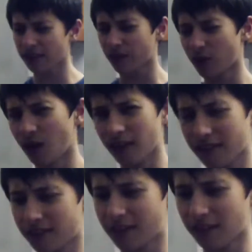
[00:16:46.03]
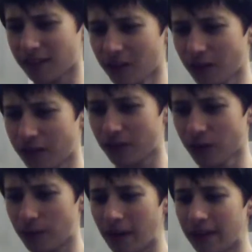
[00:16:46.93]
of course, doesn't look too
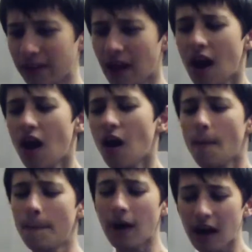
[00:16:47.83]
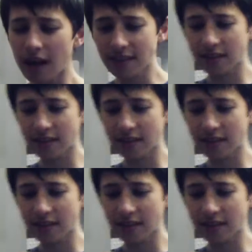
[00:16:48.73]
pleasing, but